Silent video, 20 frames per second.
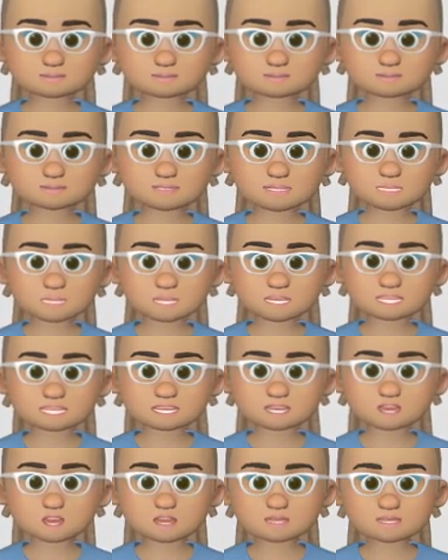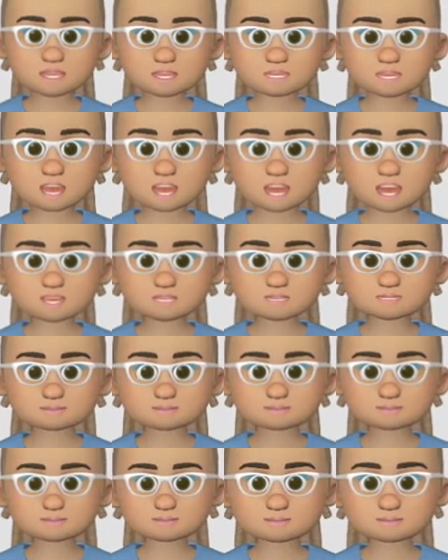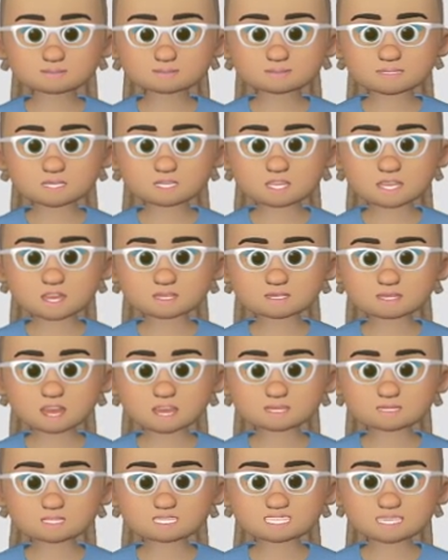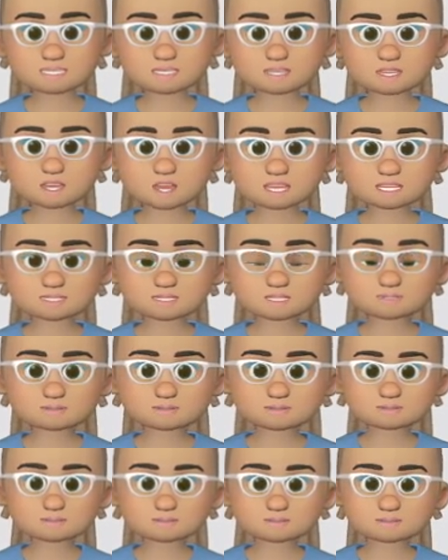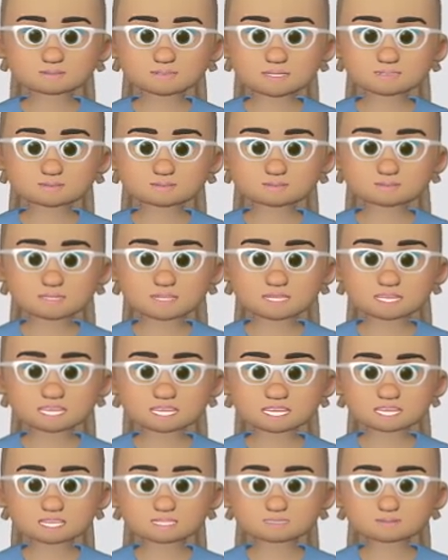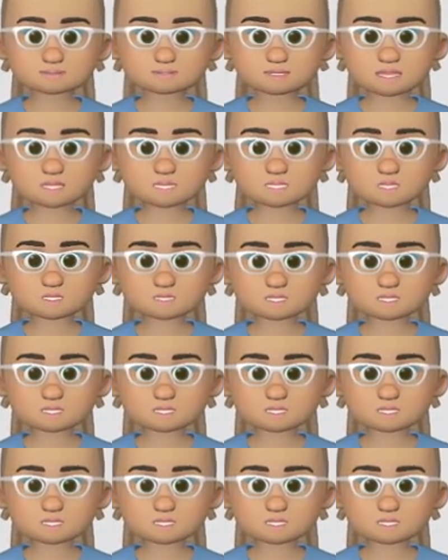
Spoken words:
in general, we can draw them using a Fischer projection. And in